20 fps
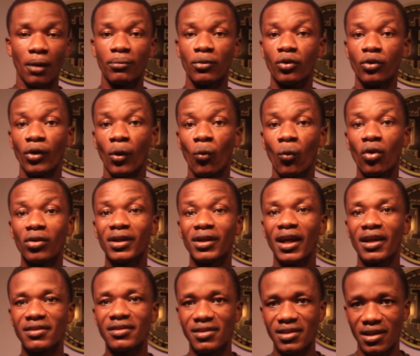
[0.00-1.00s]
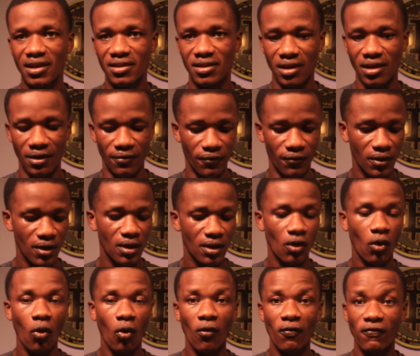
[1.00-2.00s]
reward incentive
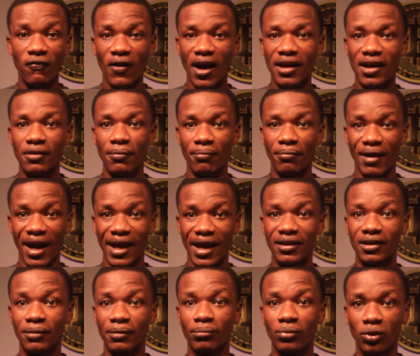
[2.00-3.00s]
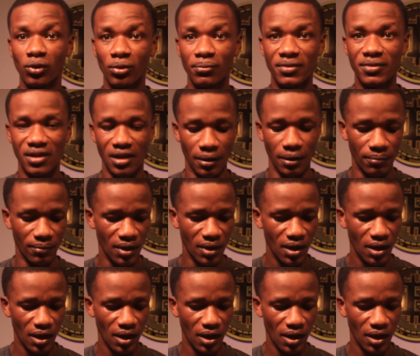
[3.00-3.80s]
offered by the Bloom team.